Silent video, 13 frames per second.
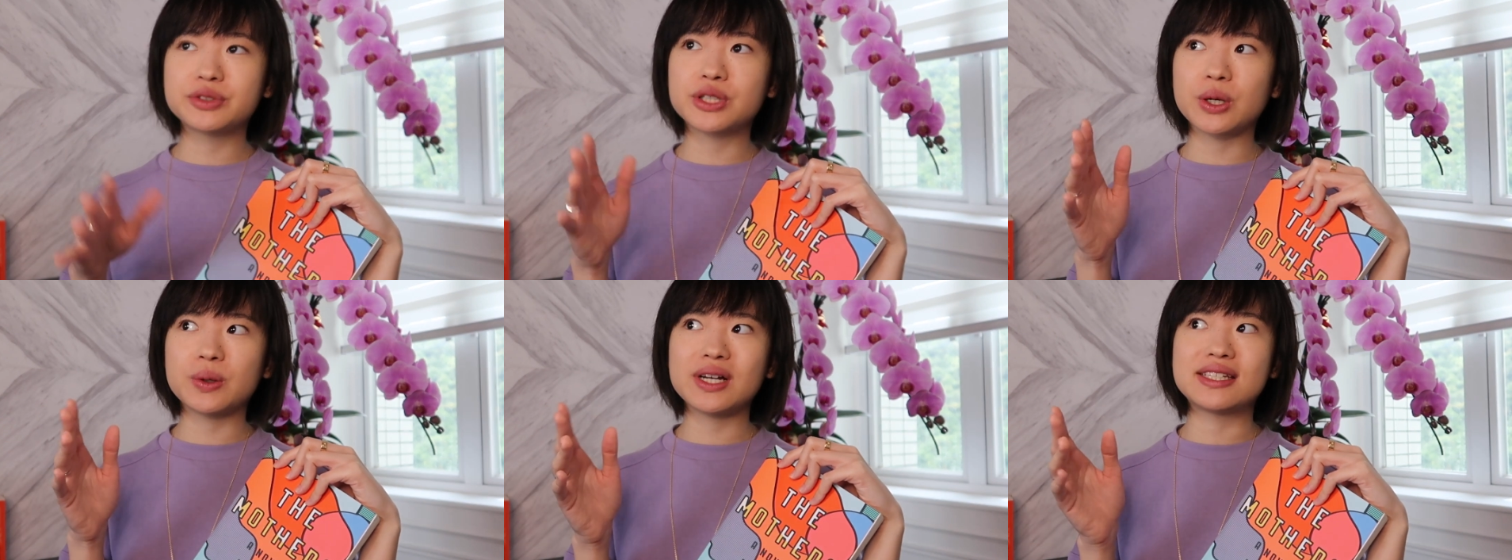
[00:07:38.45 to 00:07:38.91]

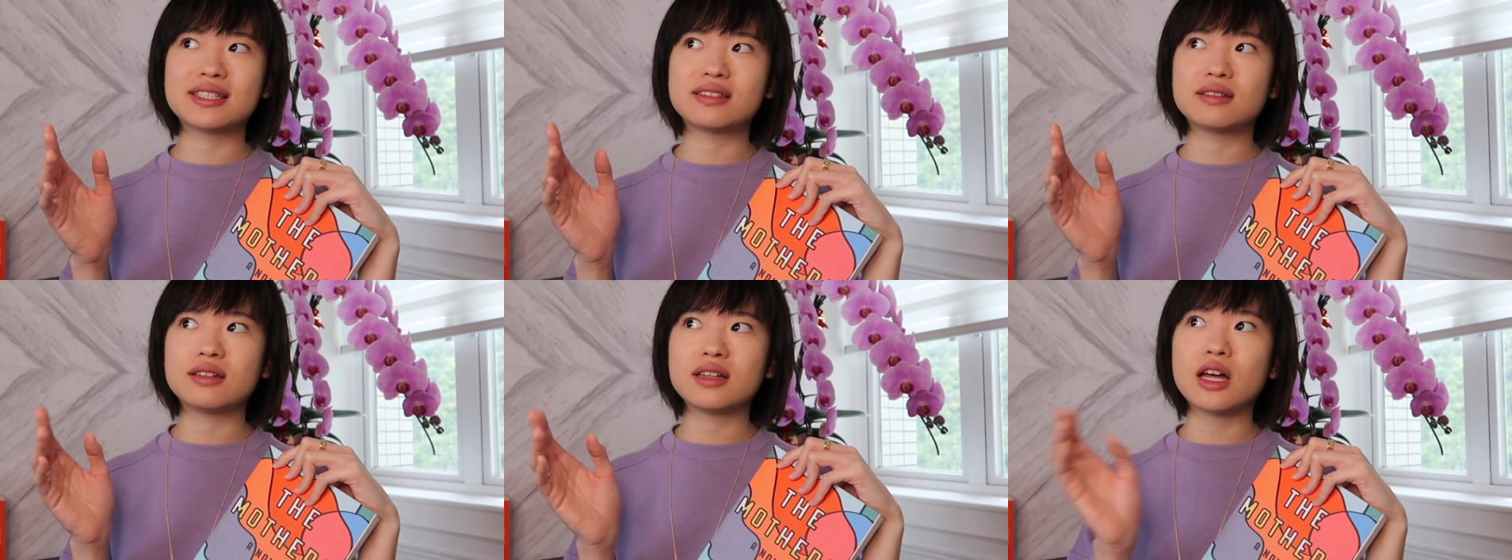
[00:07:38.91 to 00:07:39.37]
So it's
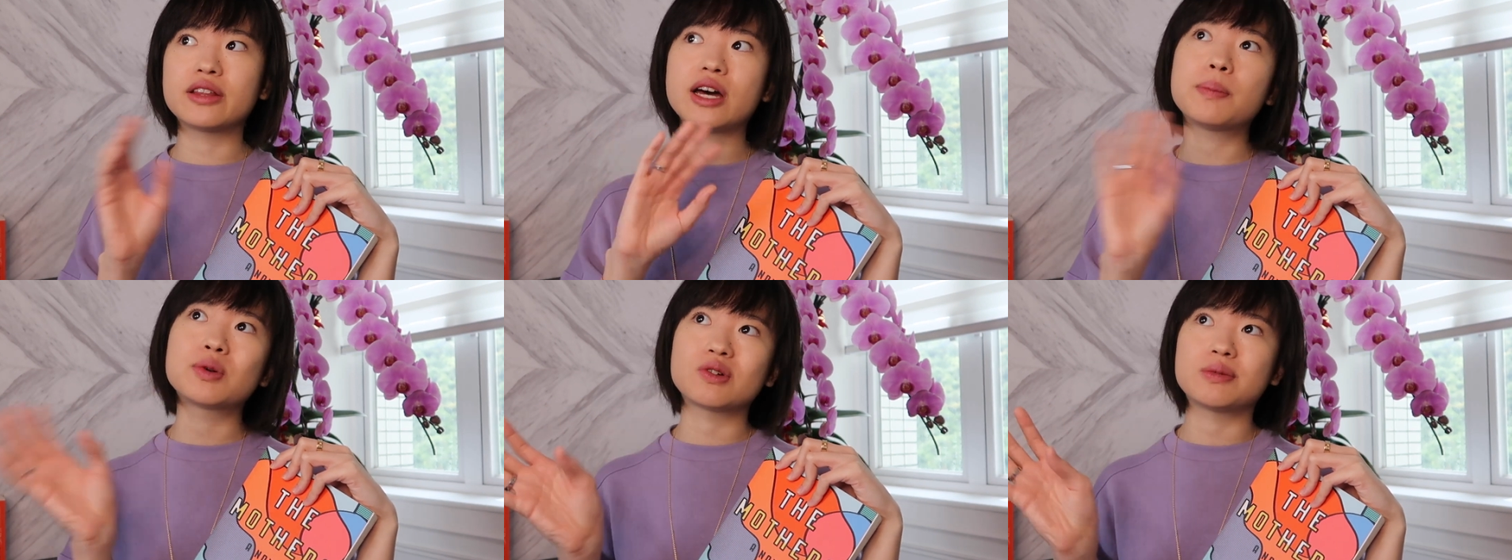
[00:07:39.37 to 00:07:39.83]
the
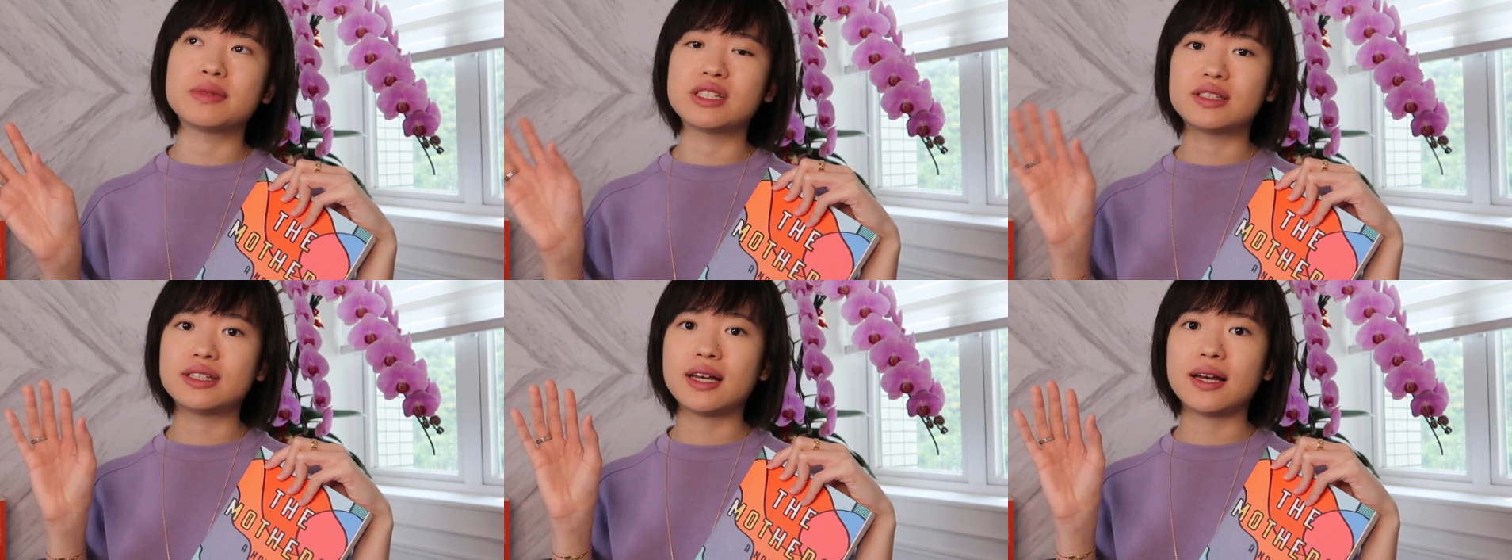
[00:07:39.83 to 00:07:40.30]
upper room
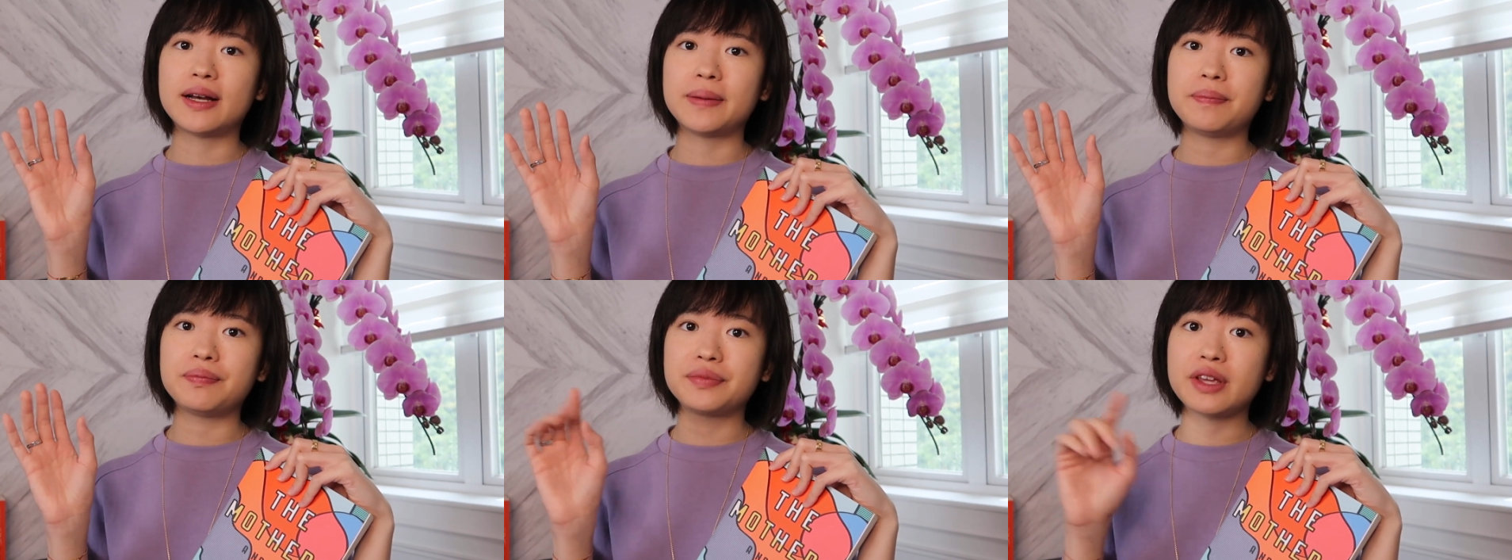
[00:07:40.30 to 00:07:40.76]
is
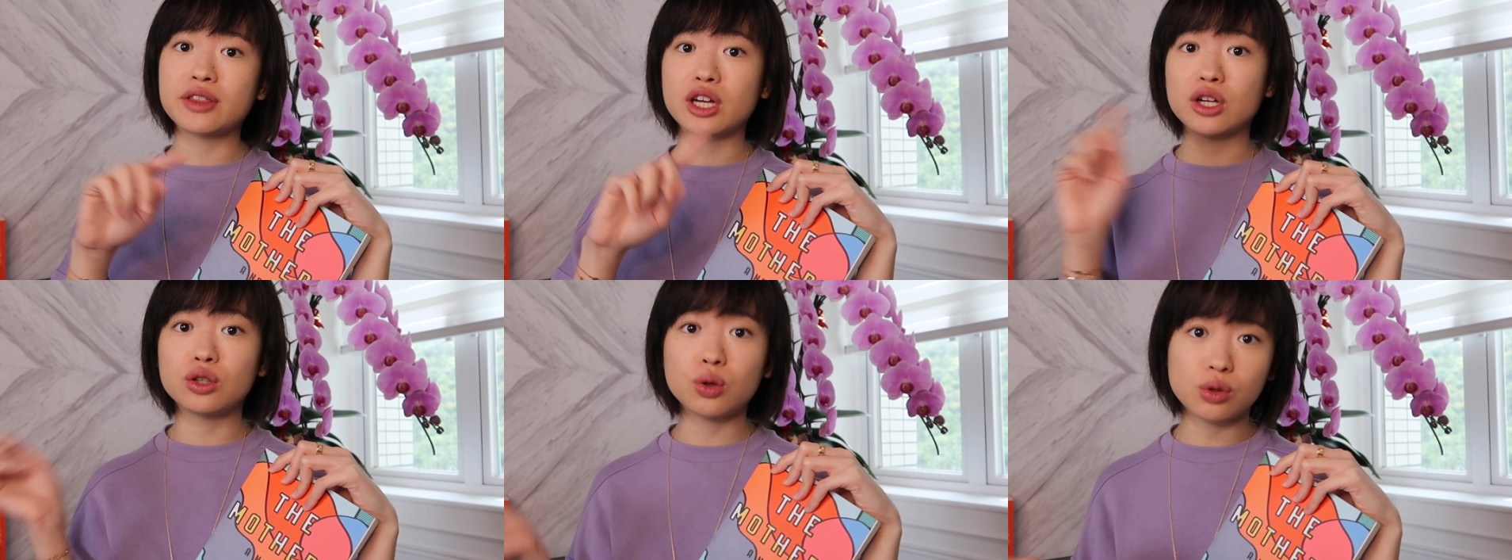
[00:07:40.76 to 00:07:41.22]

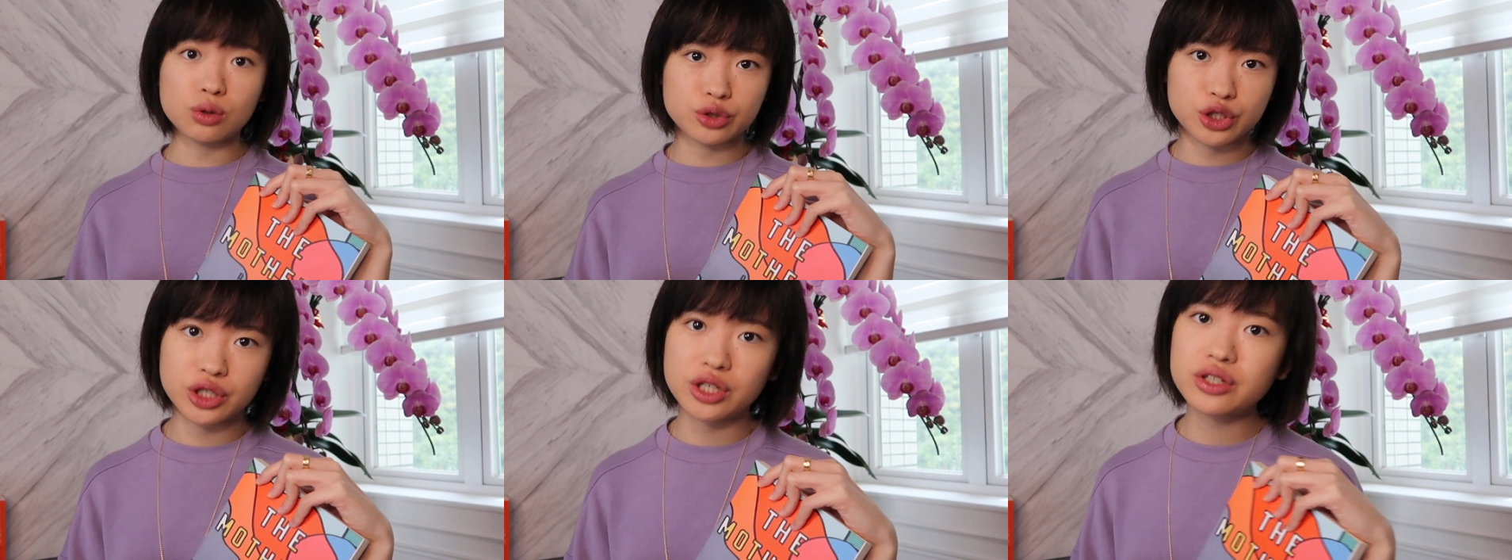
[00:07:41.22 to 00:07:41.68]
their local
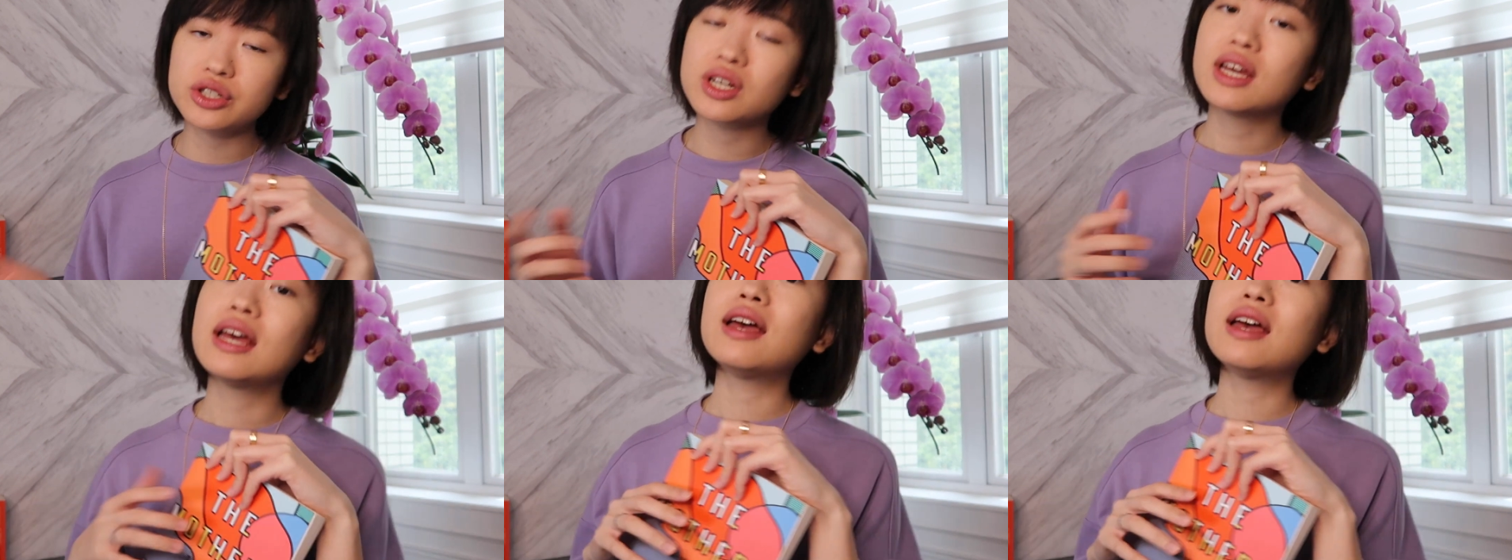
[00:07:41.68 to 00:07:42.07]
church,